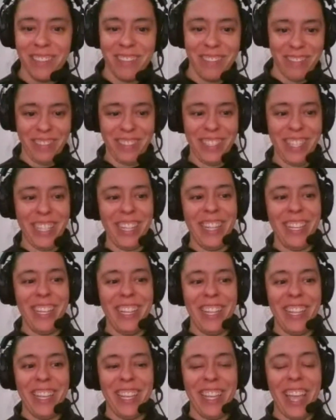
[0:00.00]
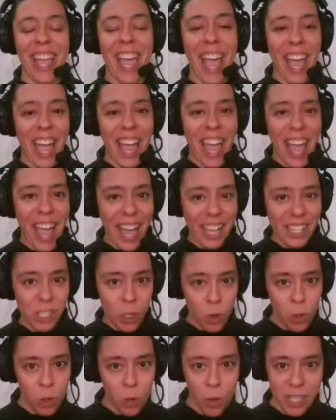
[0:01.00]
Ask questions.
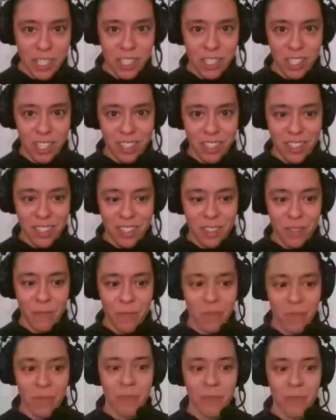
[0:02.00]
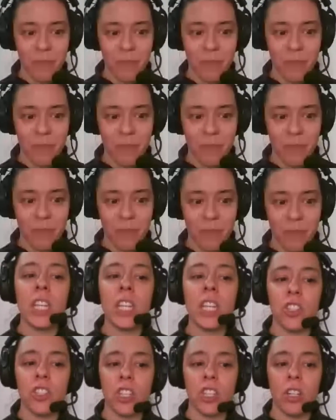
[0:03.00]
Your teacher is a
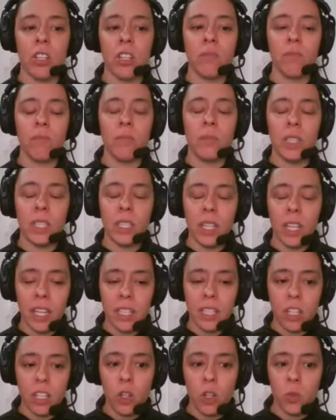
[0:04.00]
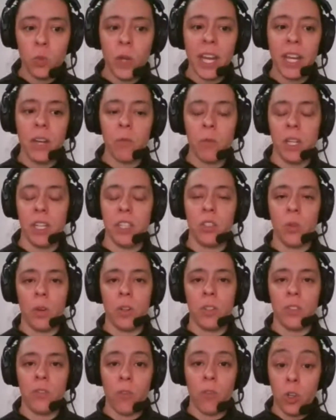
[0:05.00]
great resource for new
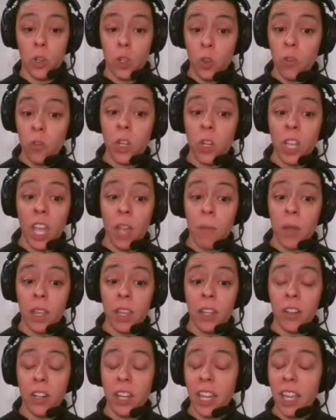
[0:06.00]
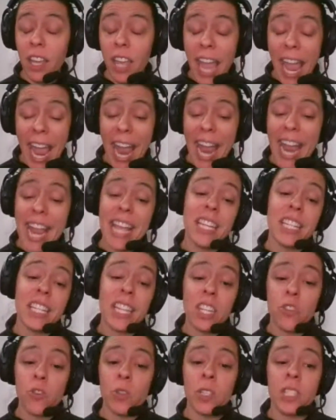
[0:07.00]
vocabulary and interesting facts about
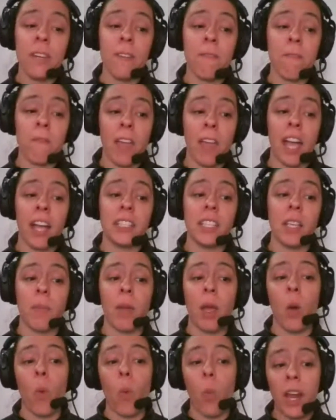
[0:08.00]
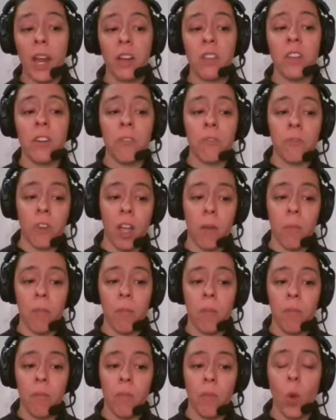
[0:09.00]
where they're from or where they
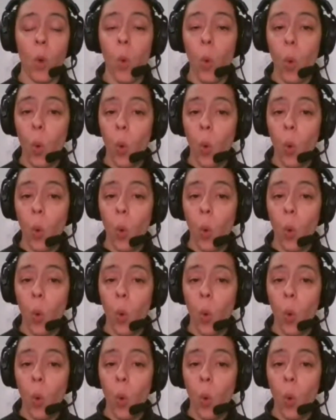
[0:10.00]
live now.